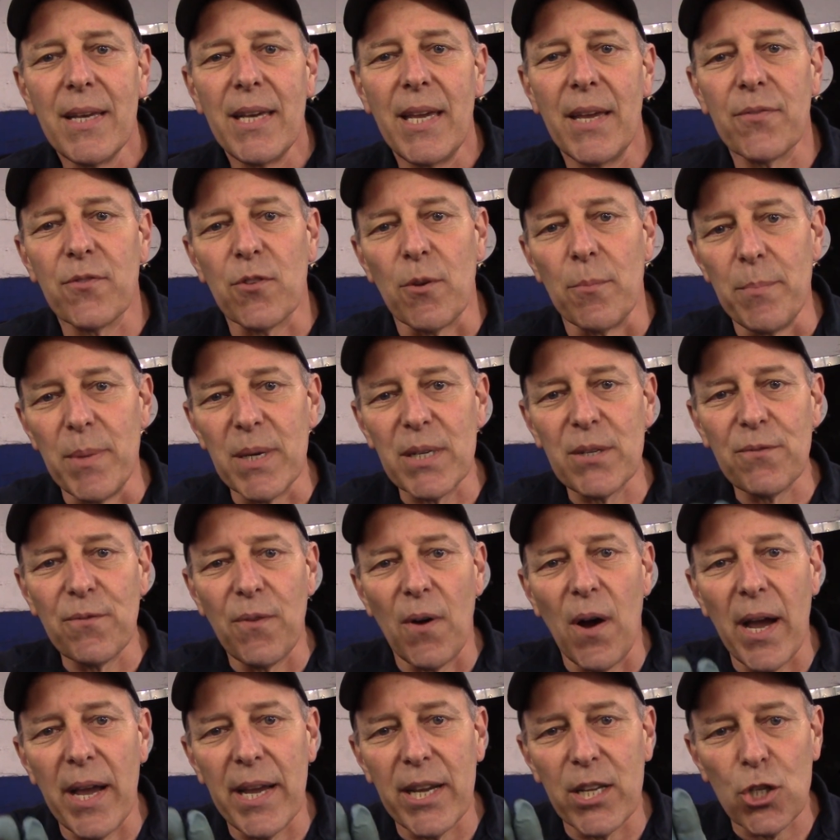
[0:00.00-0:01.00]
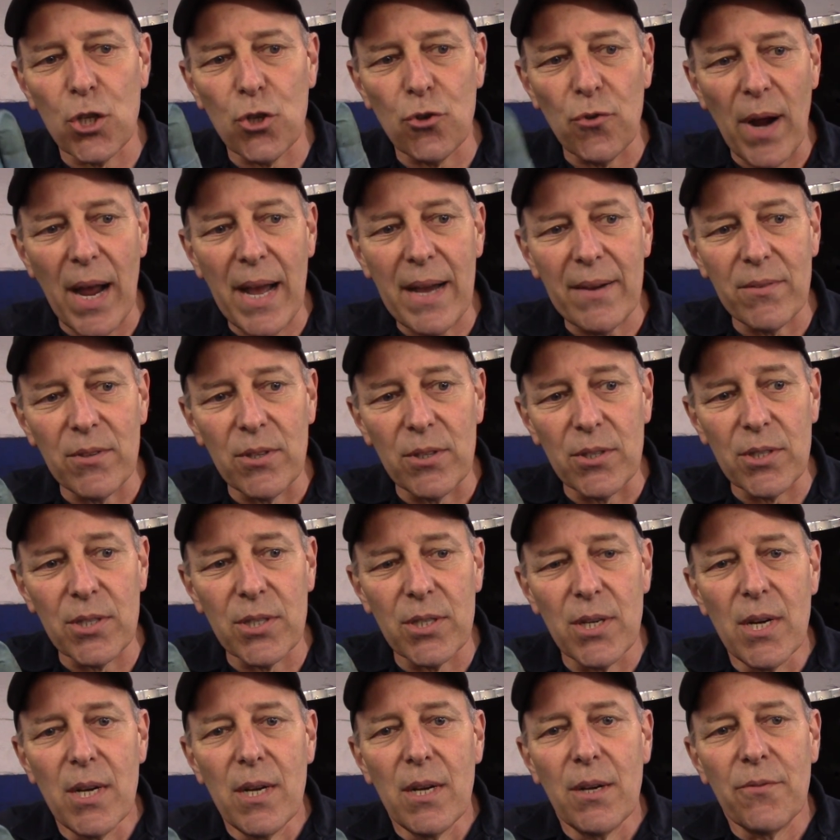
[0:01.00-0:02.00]
If the misfire
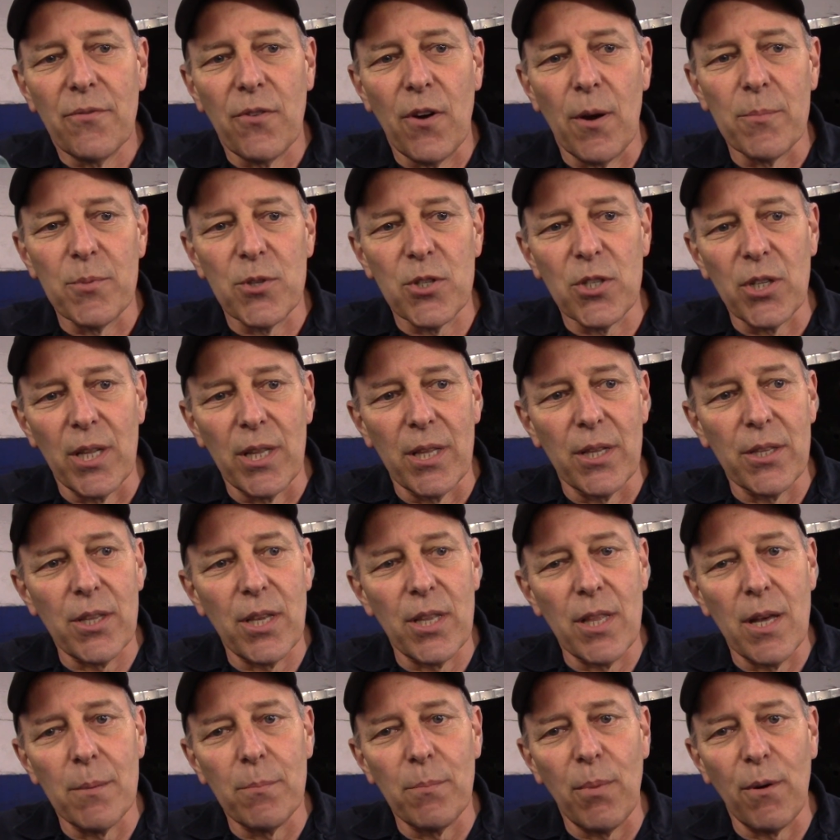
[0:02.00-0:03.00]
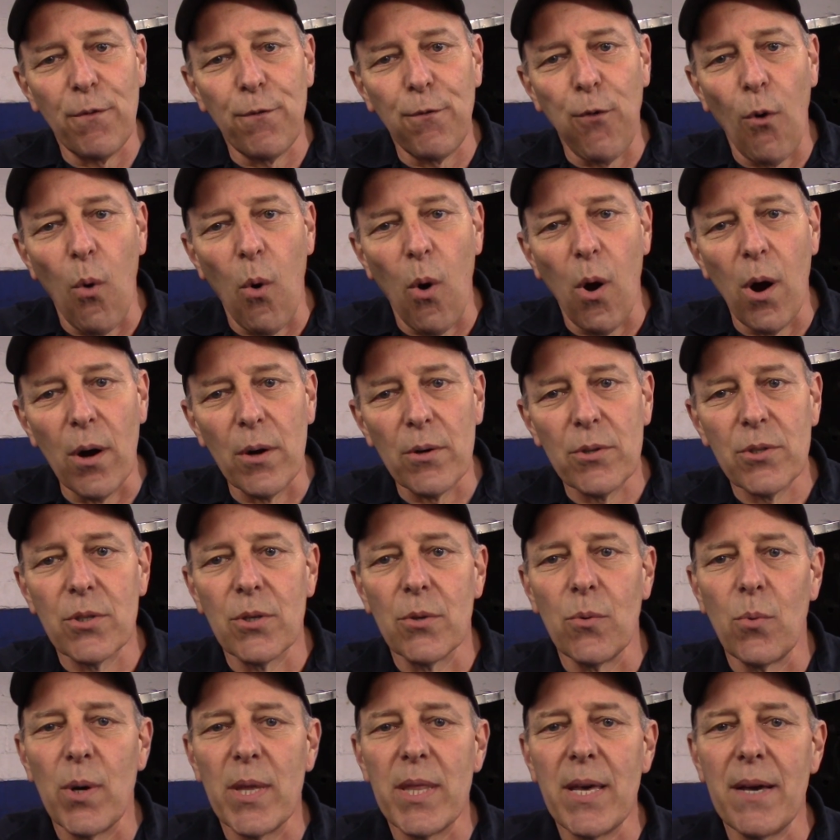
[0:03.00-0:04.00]
travels from cylinder number 4
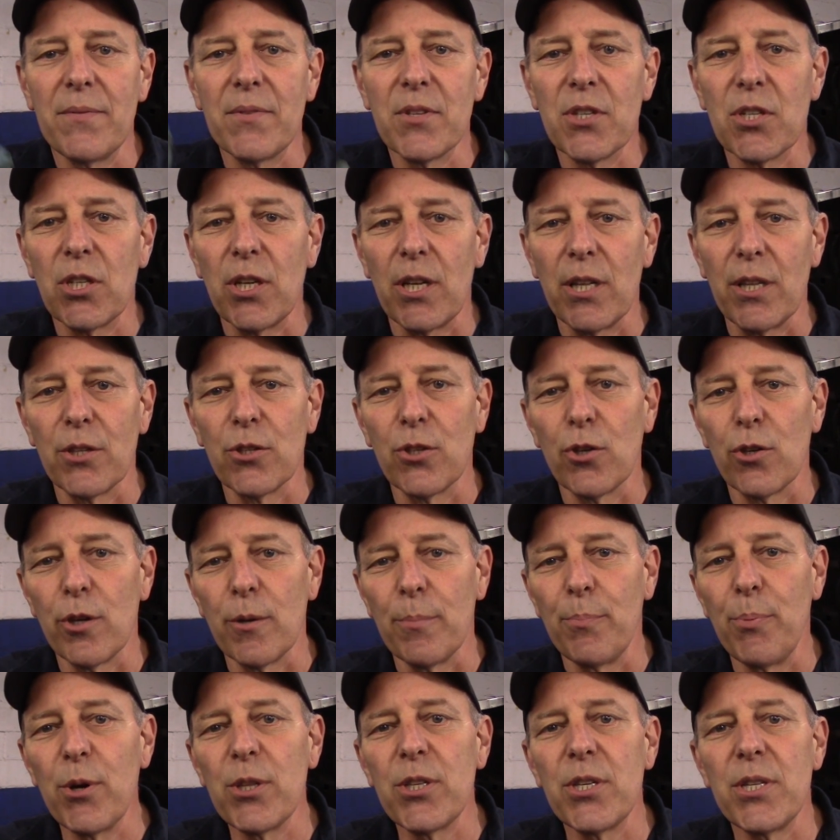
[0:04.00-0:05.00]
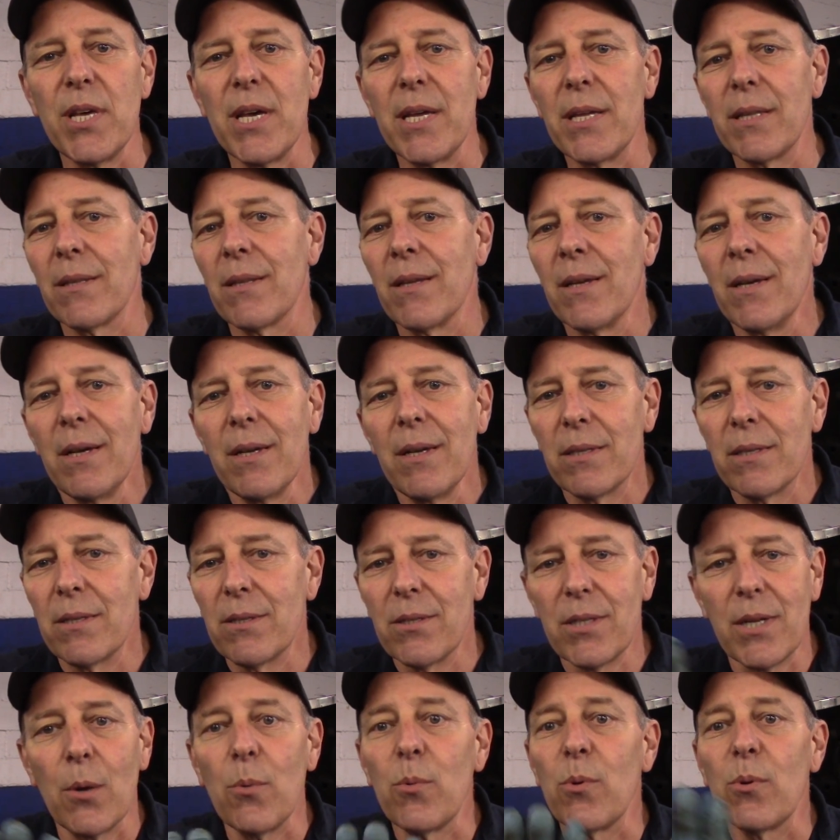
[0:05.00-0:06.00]
to whatever cylinder you put it in,
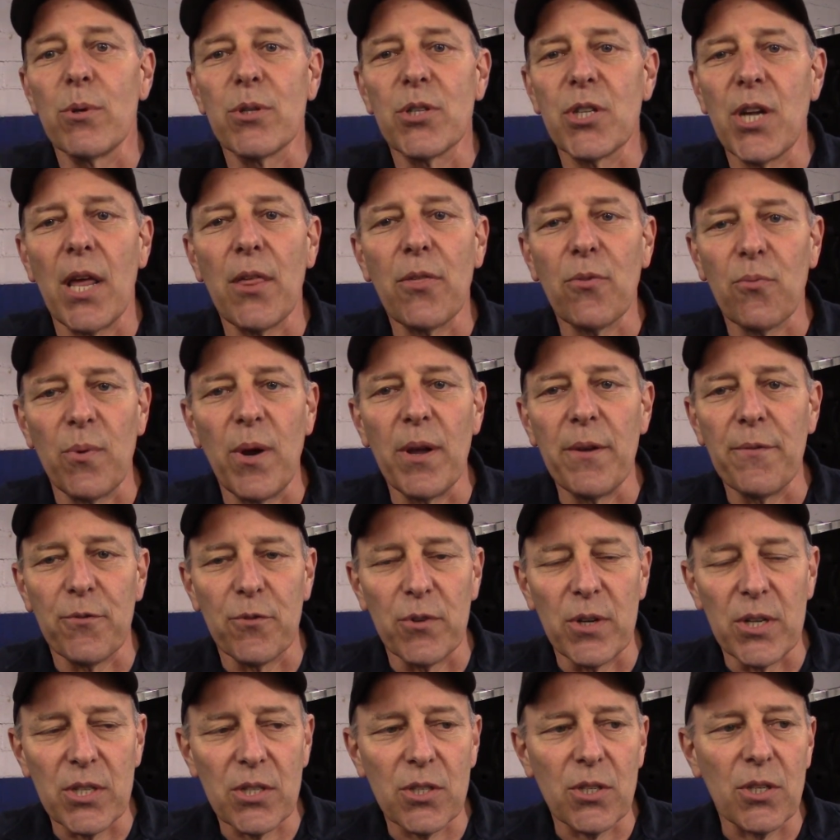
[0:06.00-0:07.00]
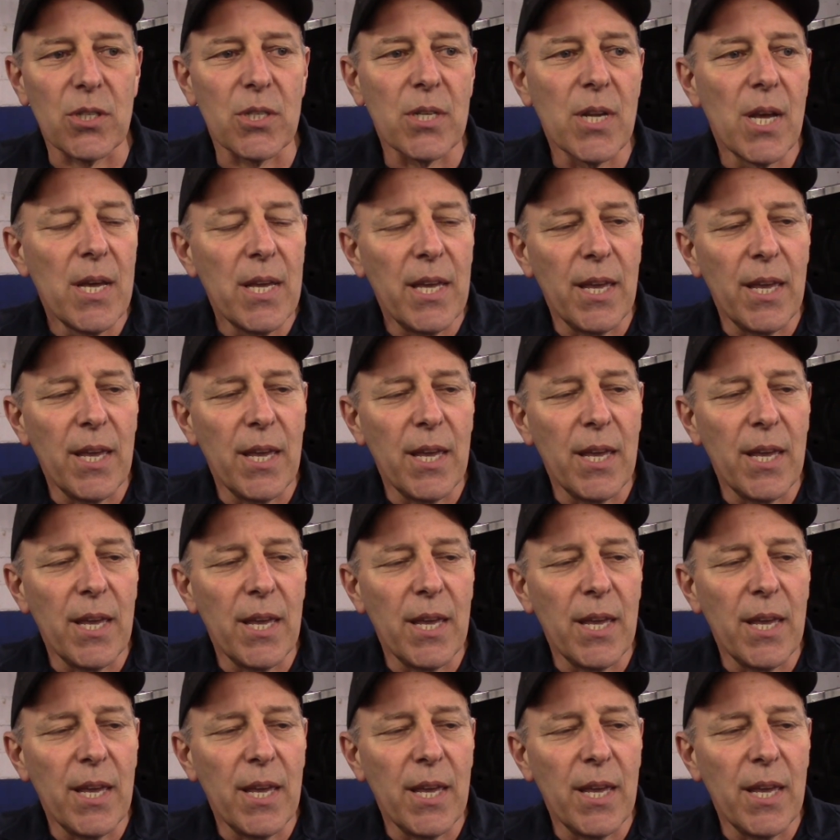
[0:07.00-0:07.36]
so we'll say 3 for instance.